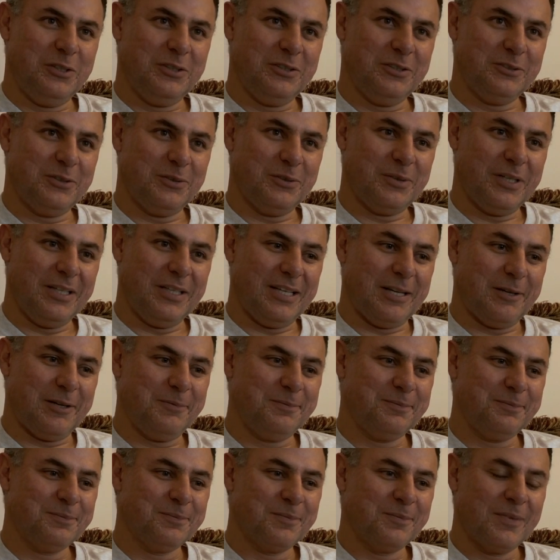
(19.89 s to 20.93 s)
years old right now.
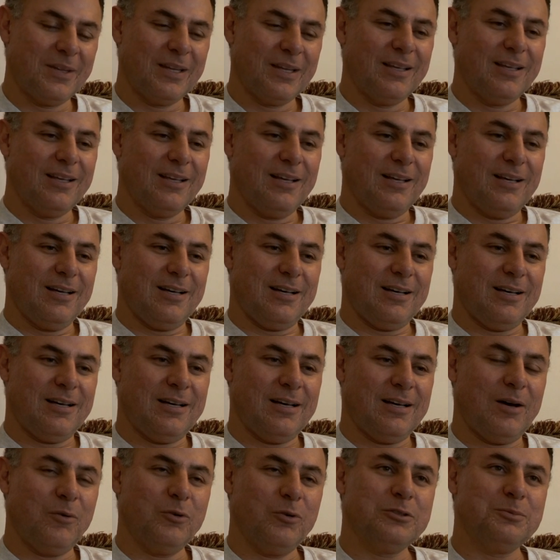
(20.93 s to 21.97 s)

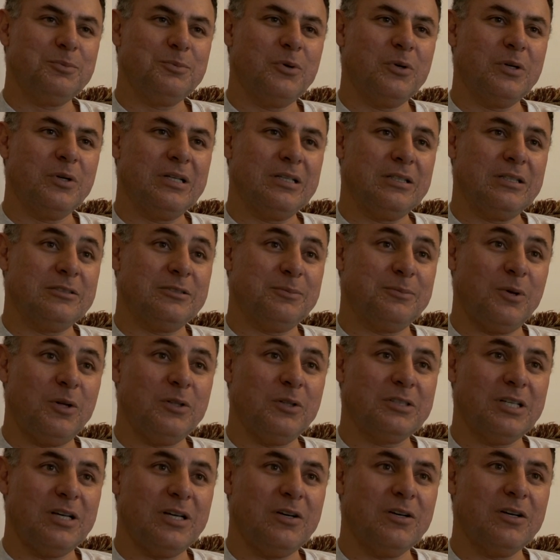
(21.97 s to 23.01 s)
I was born in a small
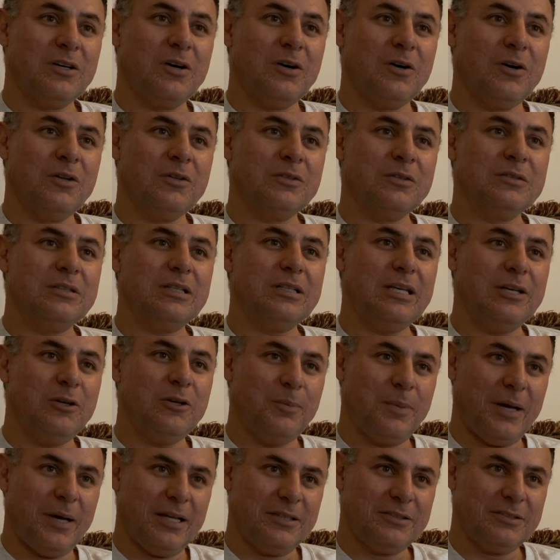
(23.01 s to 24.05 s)
town called
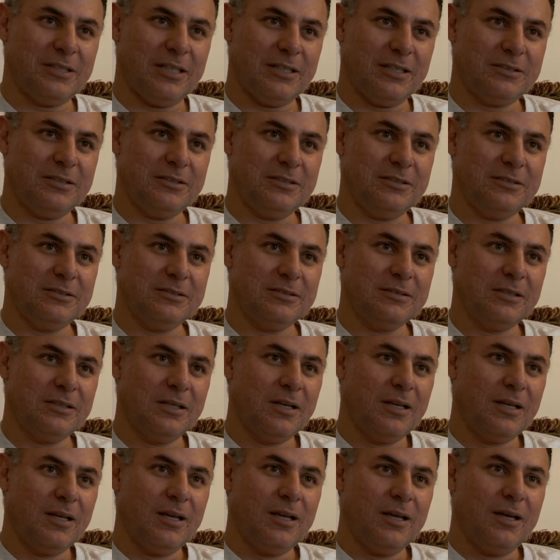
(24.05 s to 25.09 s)
Eagle Pass, Texas,
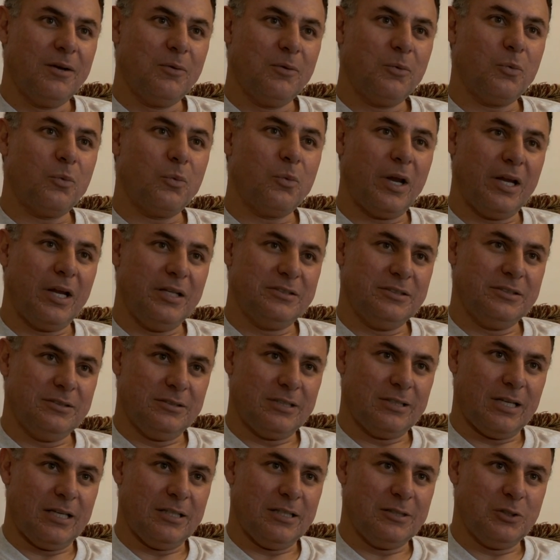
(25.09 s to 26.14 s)
raised in
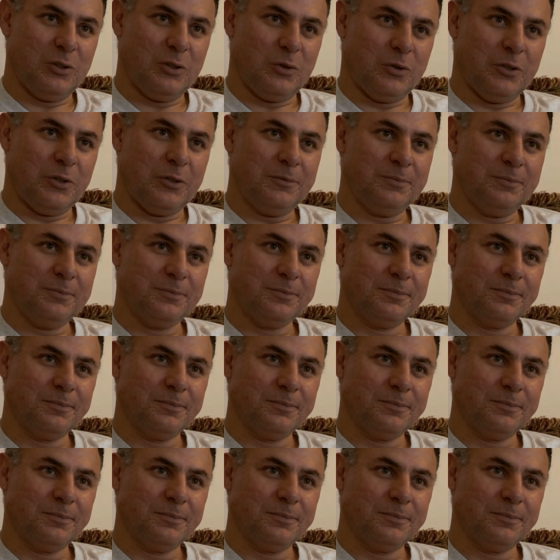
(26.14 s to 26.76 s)
San Antonio.